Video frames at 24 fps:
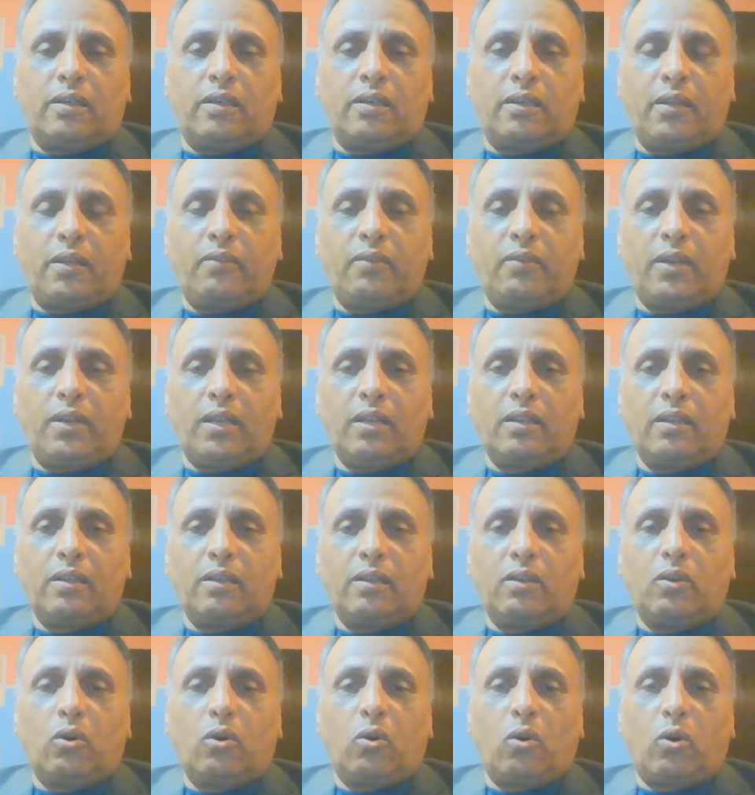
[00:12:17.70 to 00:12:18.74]
river
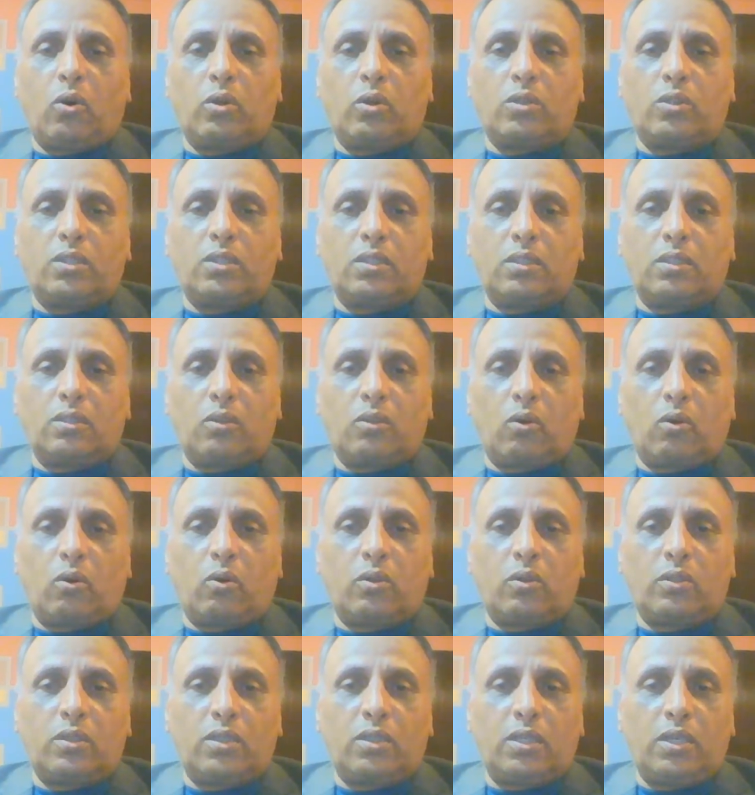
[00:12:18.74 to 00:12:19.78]
on
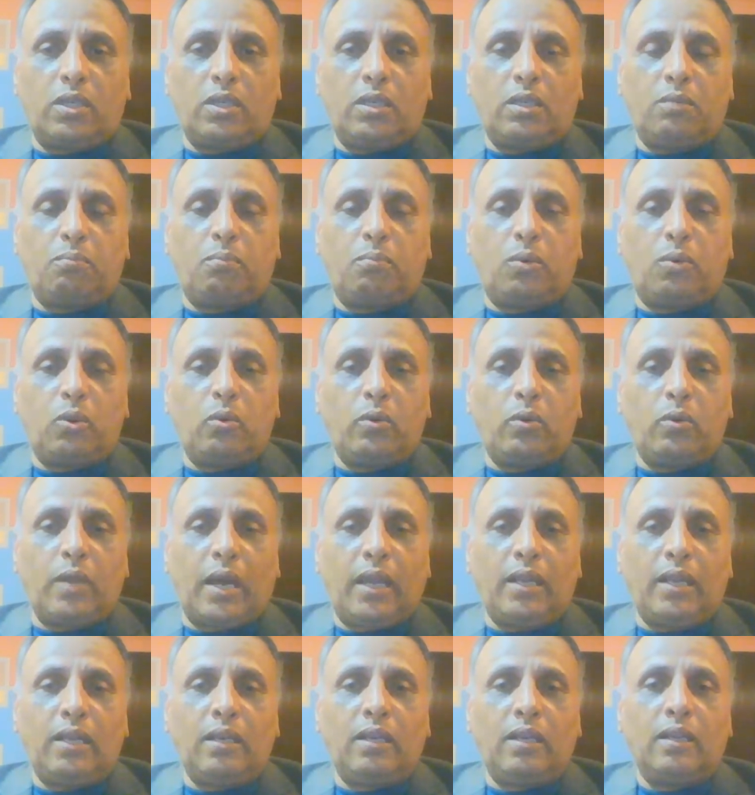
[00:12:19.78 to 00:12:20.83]
the Blue
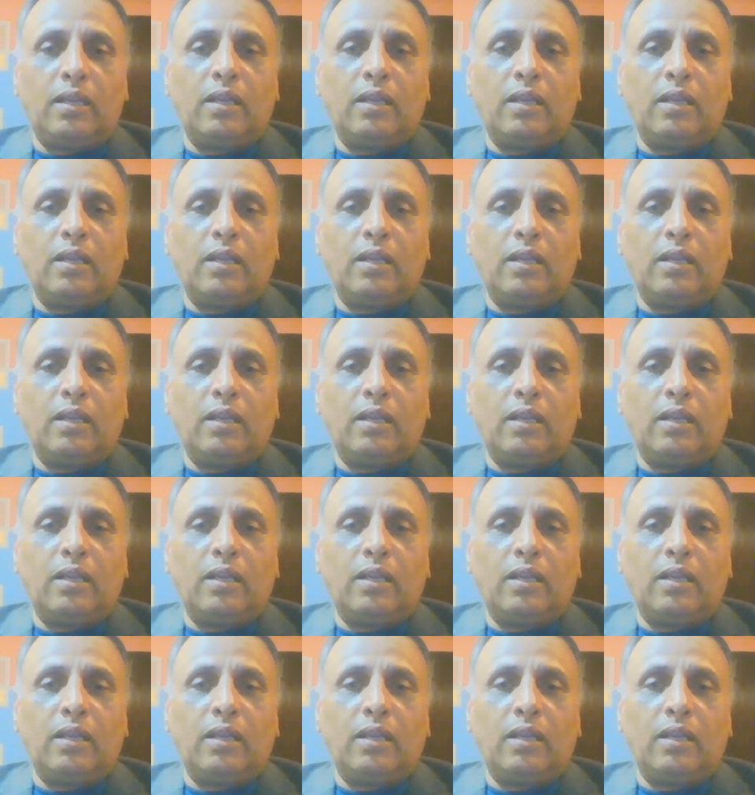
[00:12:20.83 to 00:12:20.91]
Nile,